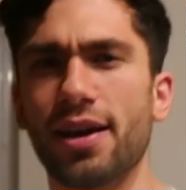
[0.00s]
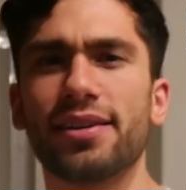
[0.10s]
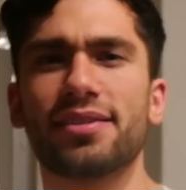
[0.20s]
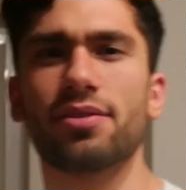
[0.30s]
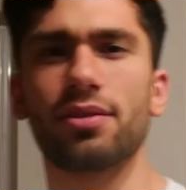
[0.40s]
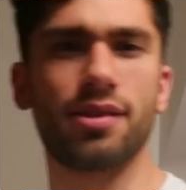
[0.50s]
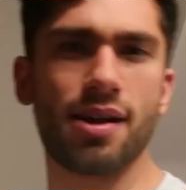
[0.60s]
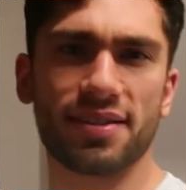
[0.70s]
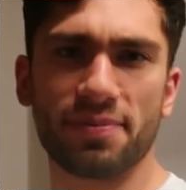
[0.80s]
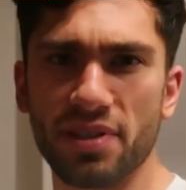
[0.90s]
Guys, to the
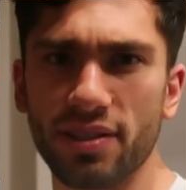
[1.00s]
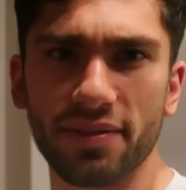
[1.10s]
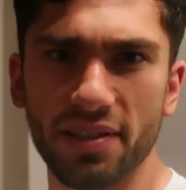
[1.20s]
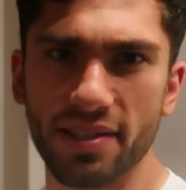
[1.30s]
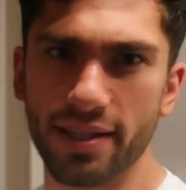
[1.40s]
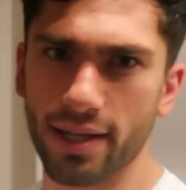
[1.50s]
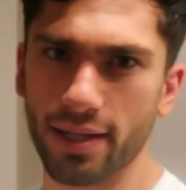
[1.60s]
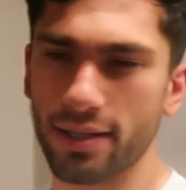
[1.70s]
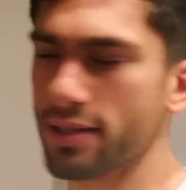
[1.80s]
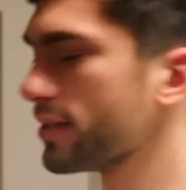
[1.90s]
last meal of the
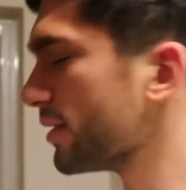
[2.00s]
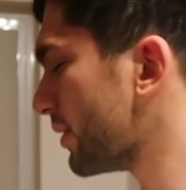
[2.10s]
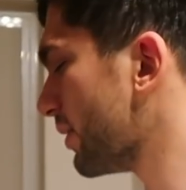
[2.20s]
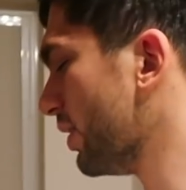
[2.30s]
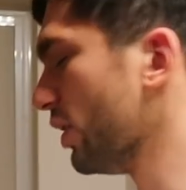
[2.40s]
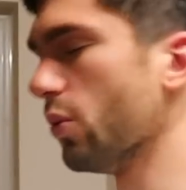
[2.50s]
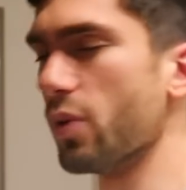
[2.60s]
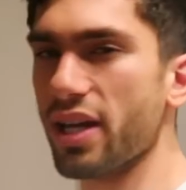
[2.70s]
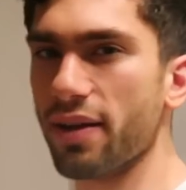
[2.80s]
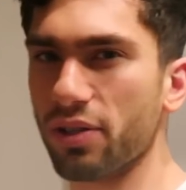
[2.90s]
day.
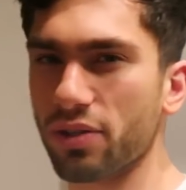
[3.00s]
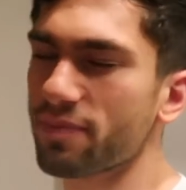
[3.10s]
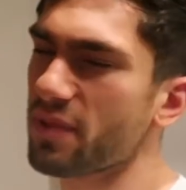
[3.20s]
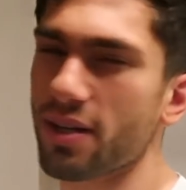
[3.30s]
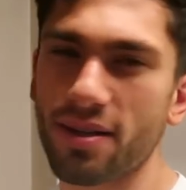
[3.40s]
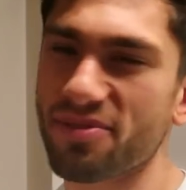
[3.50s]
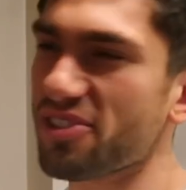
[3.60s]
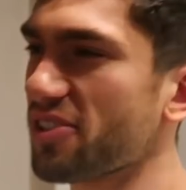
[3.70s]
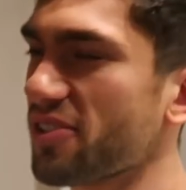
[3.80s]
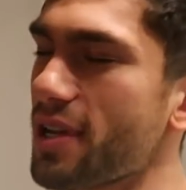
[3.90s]
We have the... No, I'm
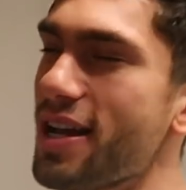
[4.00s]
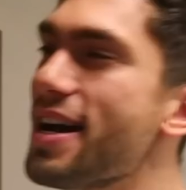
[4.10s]
just gonna...